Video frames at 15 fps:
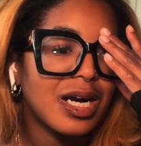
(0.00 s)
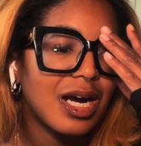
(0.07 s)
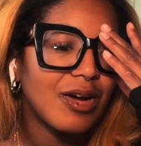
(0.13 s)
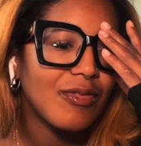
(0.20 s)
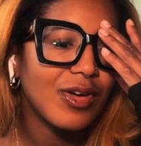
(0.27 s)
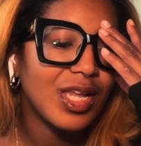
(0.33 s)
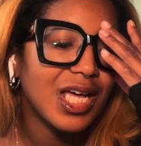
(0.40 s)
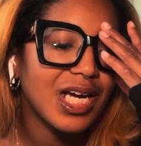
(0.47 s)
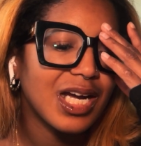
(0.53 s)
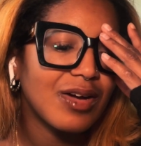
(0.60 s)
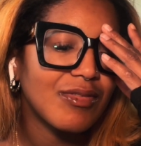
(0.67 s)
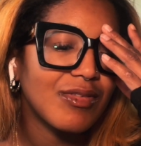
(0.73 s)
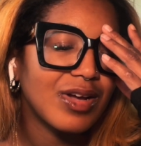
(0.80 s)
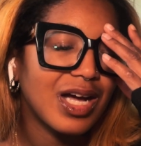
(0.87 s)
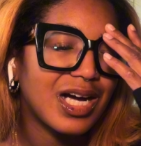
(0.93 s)
I feel like
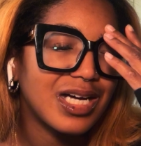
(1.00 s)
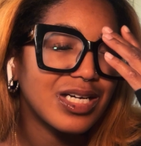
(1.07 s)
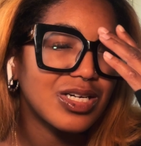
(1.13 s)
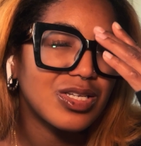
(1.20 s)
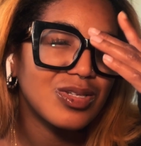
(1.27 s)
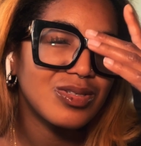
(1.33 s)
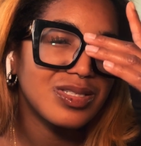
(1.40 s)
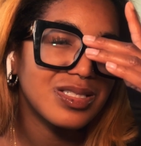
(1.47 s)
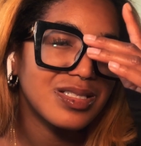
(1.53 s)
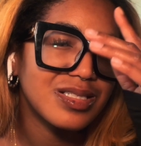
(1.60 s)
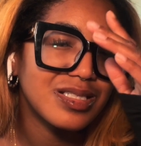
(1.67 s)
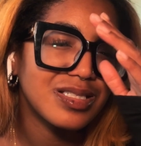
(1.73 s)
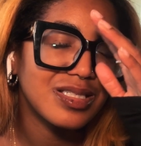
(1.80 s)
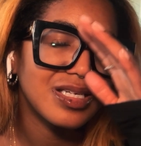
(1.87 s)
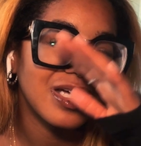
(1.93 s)
I've gotten
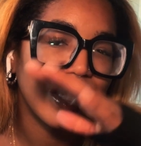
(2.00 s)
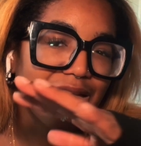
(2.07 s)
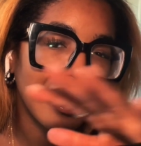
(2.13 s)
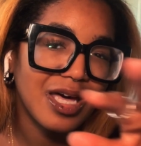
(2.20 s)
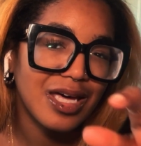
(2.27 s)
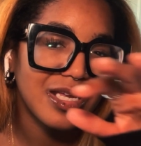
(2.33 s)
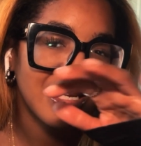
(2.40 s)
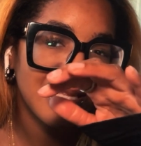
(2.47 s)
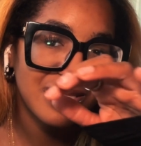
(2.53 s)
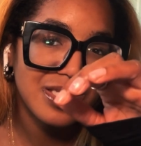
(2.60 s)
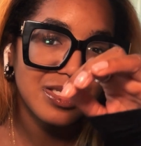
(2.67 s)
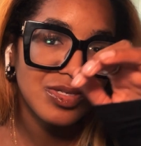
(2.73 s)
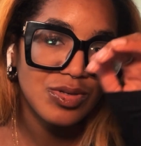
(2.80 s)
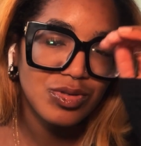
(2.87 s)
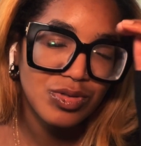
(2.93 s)
closer to God in
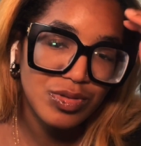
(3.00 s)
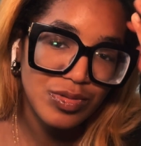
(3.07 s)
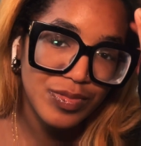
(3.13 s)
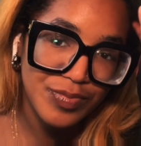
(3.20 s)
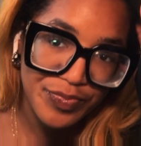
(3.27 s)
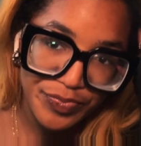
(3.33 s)
this whole.